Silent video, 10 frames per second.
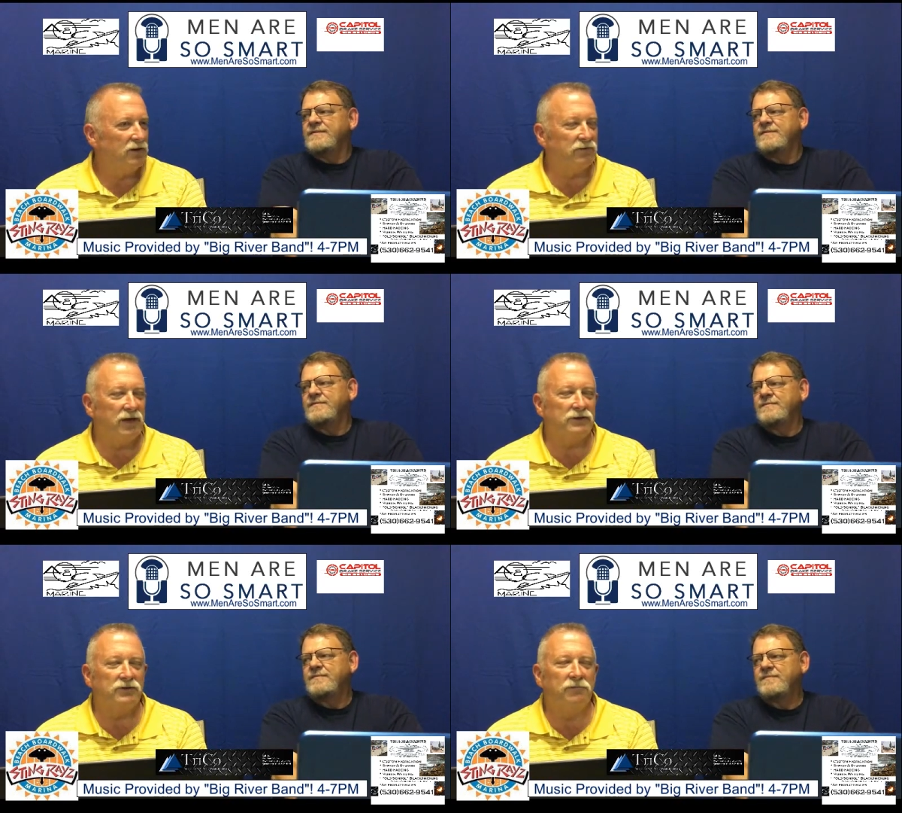
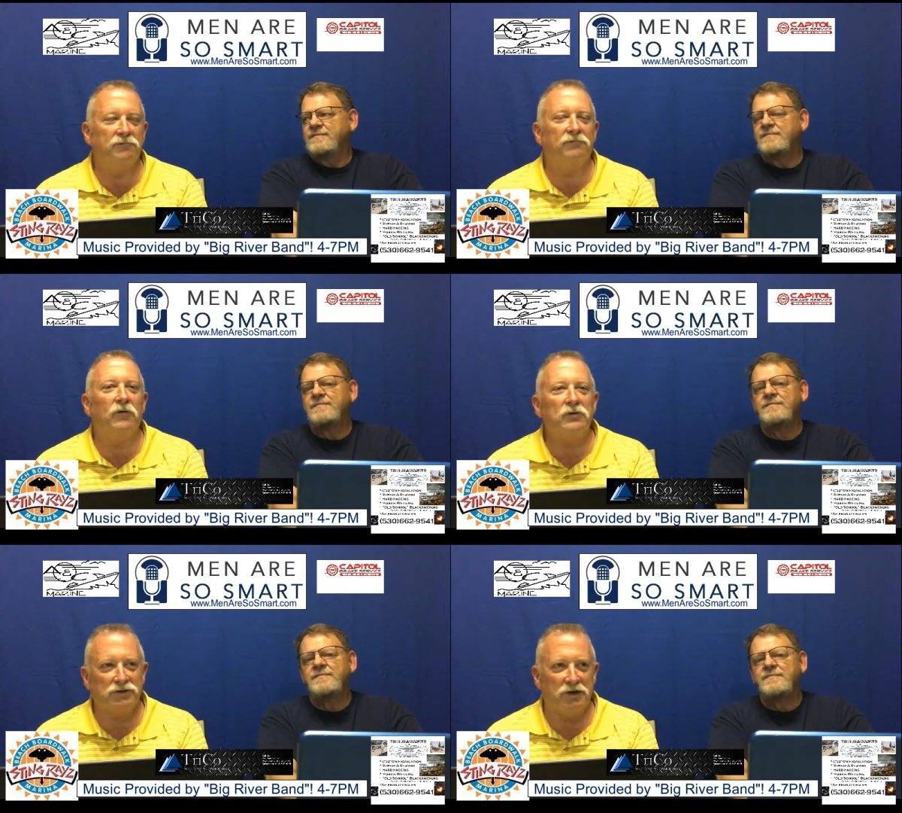Speaker 1: Okay, so
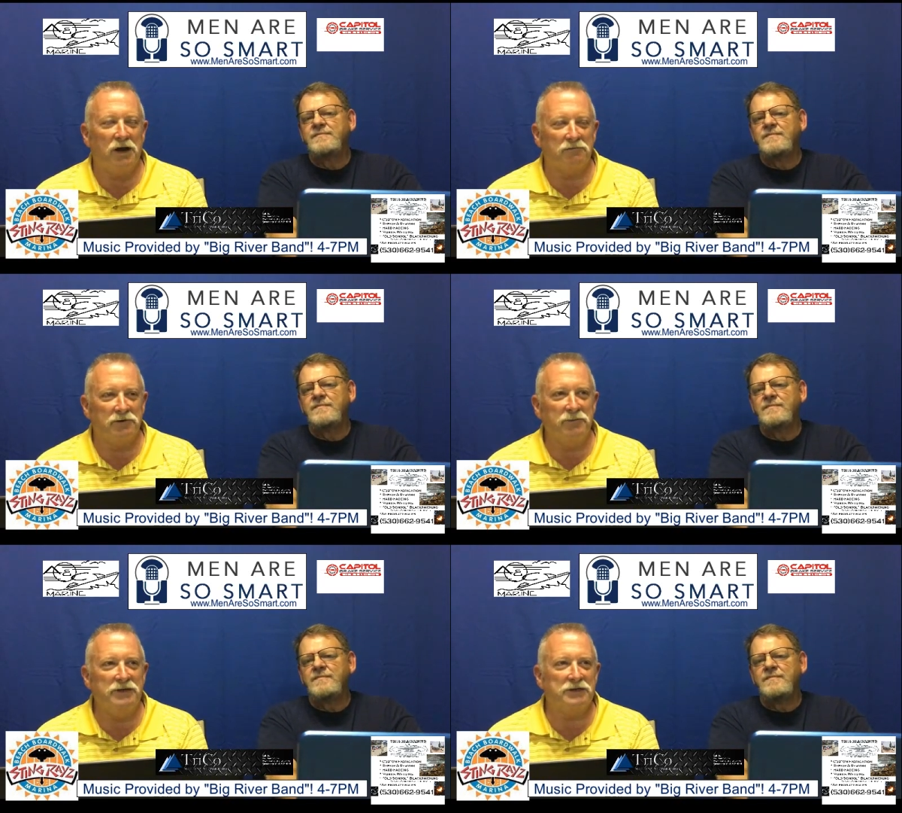first off, let
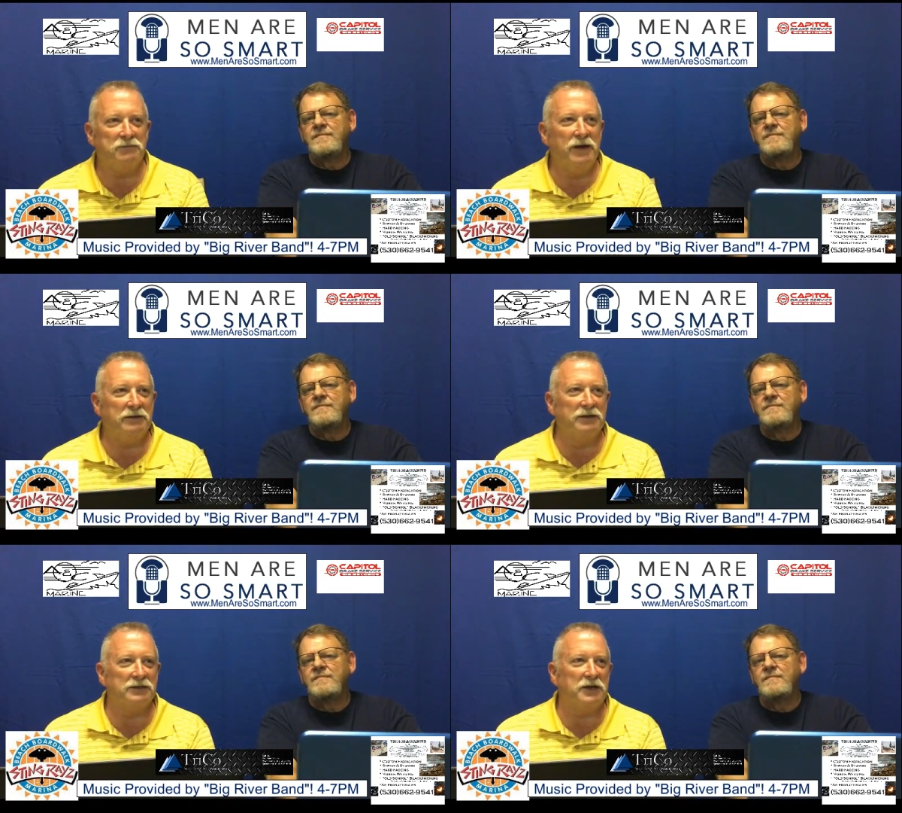me just make
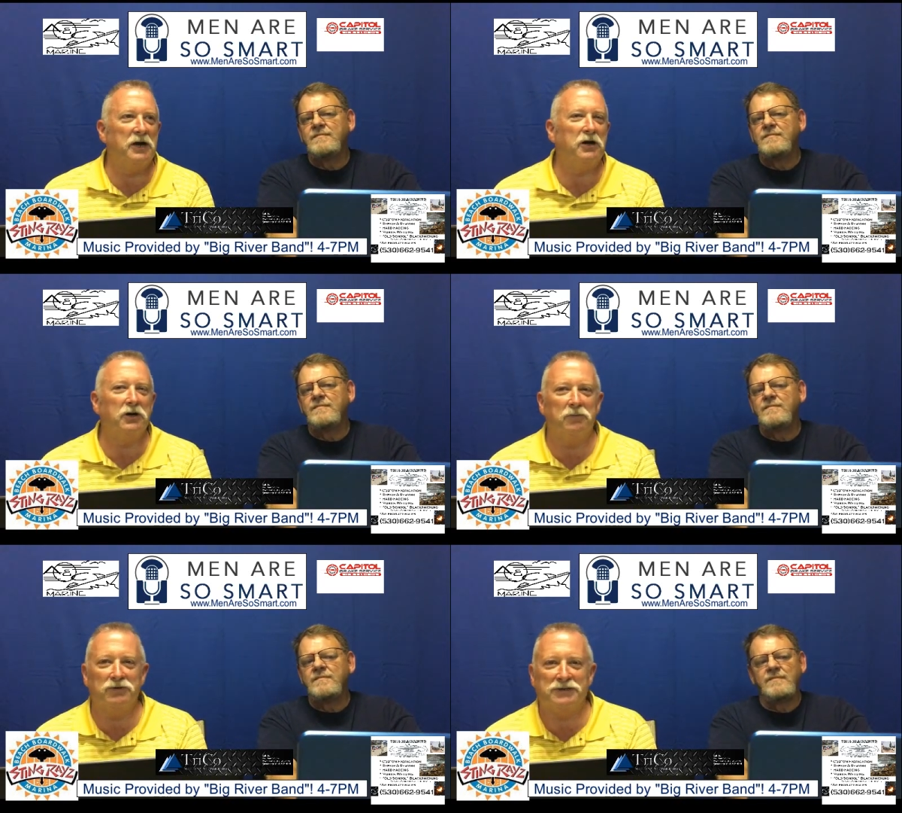this
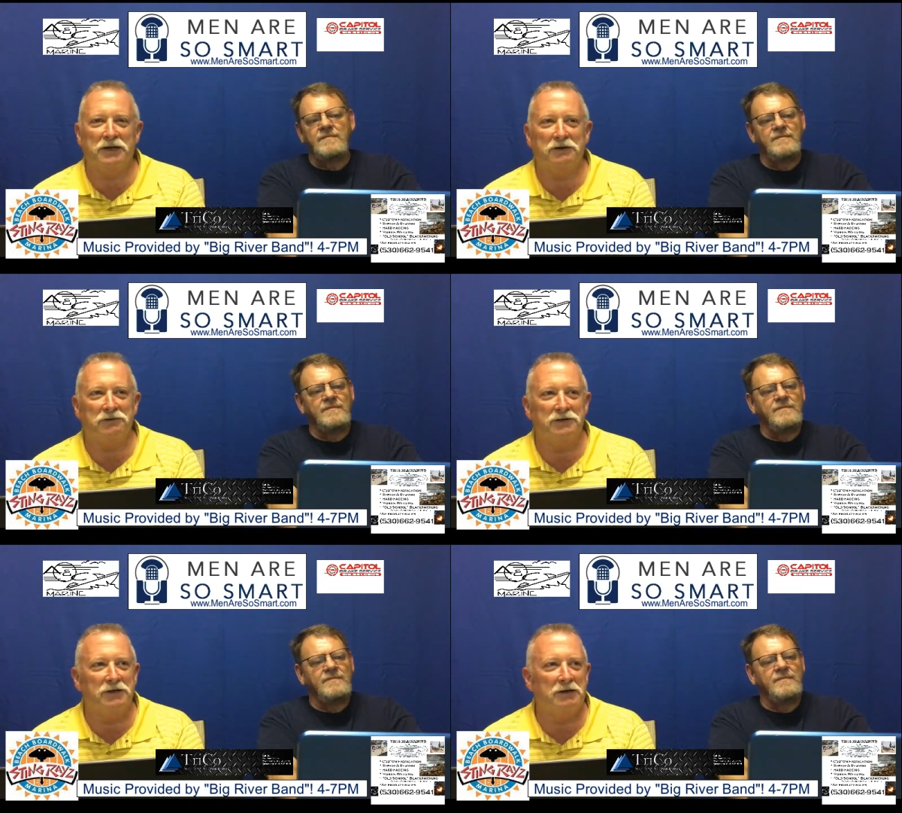100%
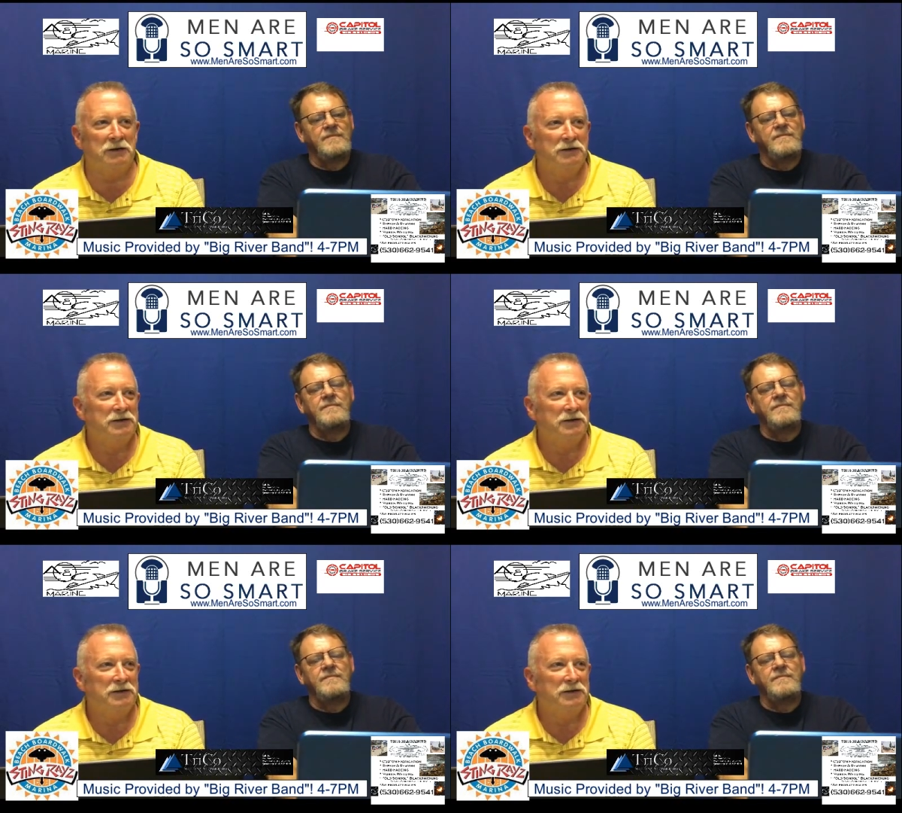clear.